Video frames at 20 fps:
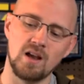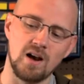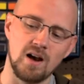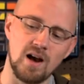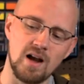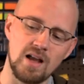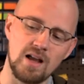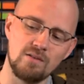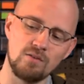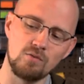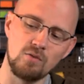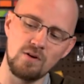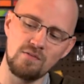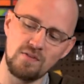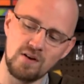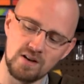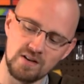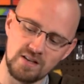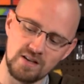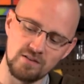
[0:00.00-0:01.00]
have a rough
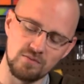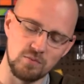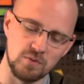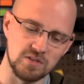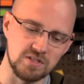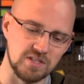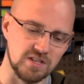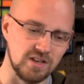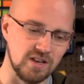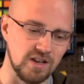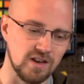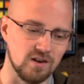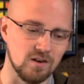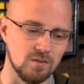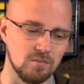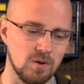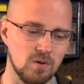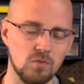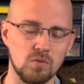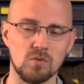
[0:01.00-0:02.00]
idea of what's in here,
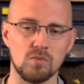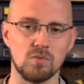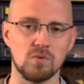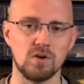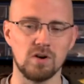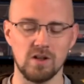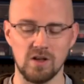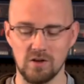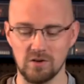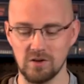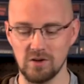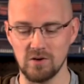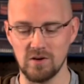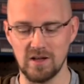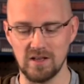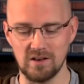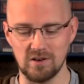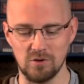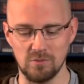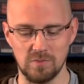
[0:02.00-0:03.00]
but we're going to go
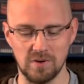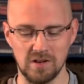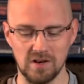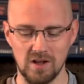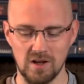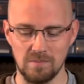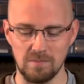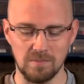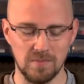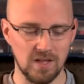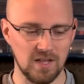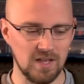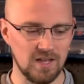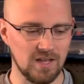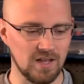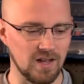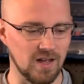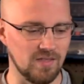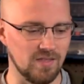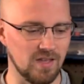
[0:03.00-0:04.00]
ahead and open it up.
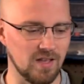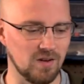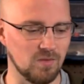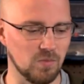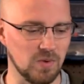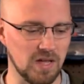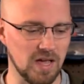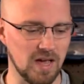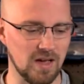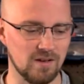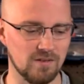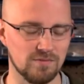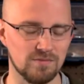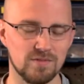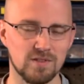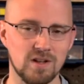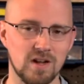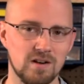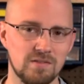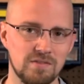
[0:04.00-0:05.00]
And then we have
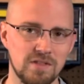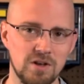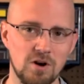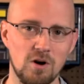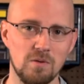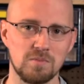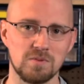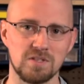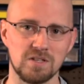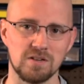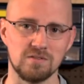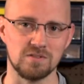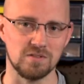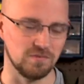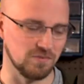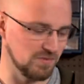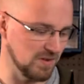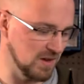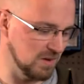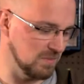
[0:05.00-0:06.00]
kind of the opposite of some
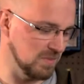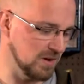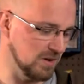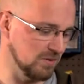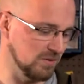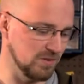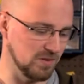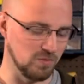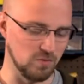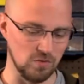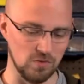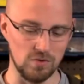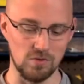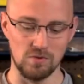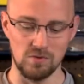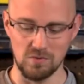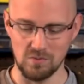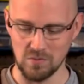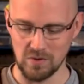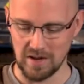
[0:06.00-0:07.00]
fan mail that
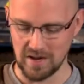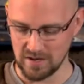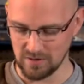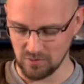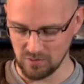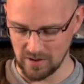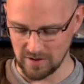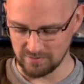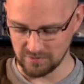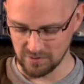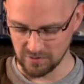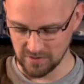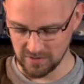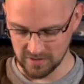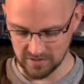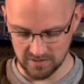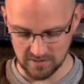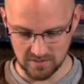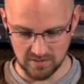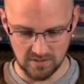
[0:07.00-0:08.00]
we'll handle after
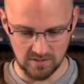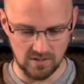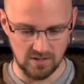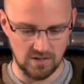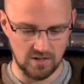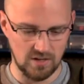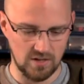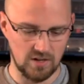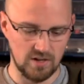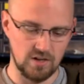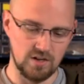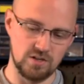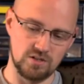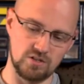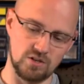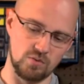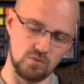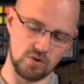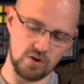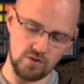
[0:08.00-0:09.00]
this.
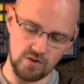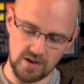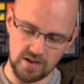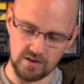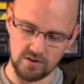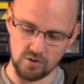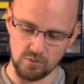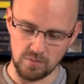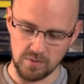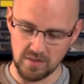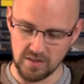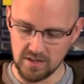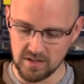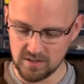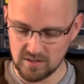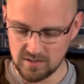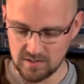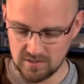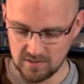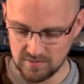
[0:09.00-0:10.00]
So we'll go ahead and open
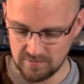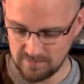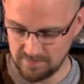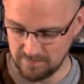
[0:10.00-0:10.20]
this.